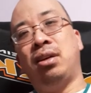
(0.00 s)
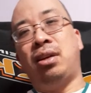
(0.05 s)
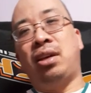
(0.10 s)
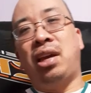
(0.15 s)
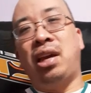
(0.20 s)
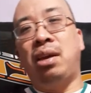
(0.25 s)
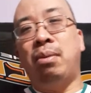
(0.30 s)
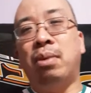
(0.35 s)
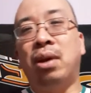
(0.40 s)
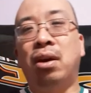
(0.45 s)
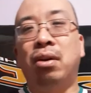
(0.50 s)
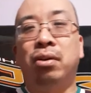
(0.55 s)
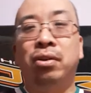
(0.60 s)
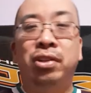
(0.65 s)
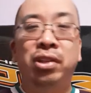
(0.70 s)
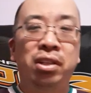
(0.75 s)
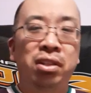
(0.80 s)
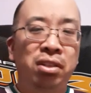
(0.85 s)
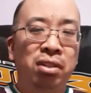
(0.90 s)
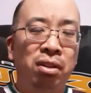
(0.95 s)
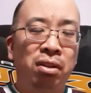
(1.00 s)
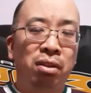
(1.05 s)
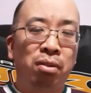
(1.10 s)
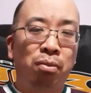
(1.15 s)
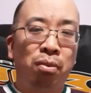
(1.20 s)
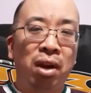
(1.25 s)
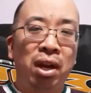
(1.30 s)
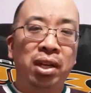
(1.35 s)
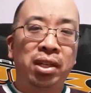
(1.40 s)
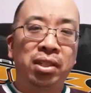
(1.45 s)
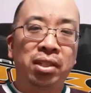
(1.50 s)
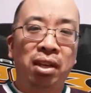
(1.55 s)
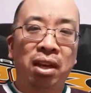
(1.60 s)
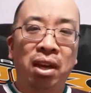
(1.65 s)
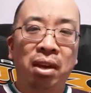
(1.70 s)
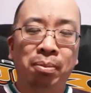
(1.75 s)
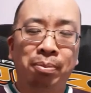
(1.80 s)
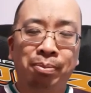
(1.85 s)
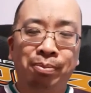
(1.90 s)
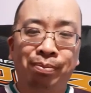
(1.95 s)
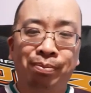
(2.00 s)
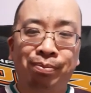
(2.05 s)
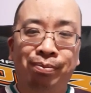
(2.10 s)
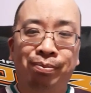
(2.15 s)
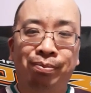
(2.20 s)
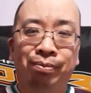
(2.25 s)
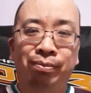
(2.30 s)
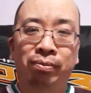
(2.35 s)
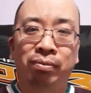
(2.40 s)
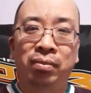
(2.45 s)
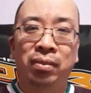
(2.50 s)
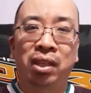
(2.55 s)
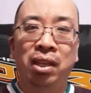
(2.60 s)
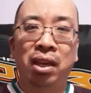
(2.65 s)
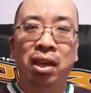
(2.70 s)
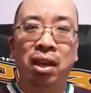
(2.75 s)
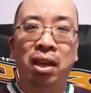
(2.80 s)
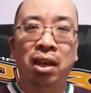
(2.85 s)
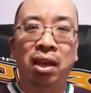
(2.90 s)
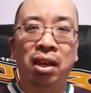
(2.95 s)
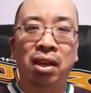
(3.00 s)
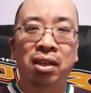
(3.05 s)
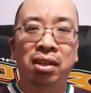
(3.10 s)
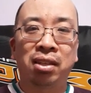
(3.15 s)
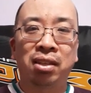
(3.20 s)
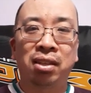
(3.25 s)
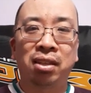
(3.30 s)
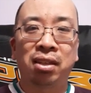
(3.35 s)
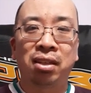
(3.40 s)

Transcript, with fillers: came out just on the right time. And